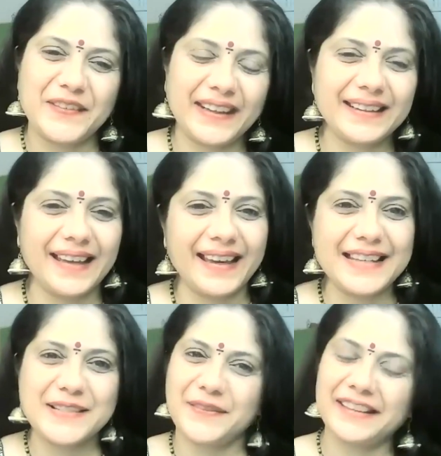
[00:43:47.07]

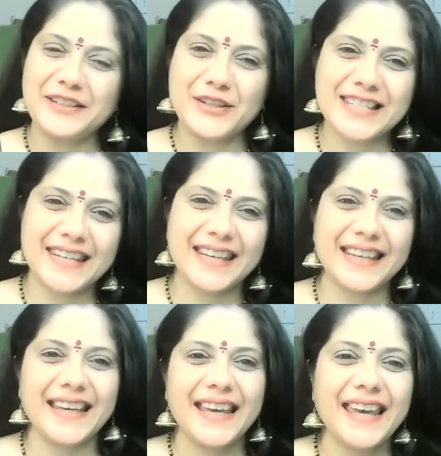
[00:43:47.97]
very
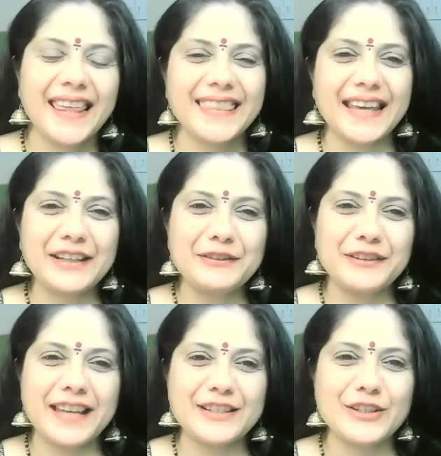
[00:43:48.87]
interesting. Thank you
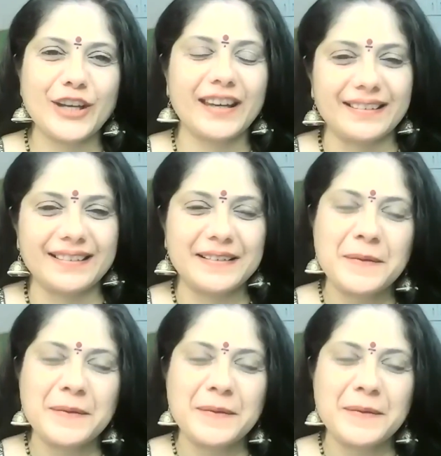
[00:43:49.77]
for that share.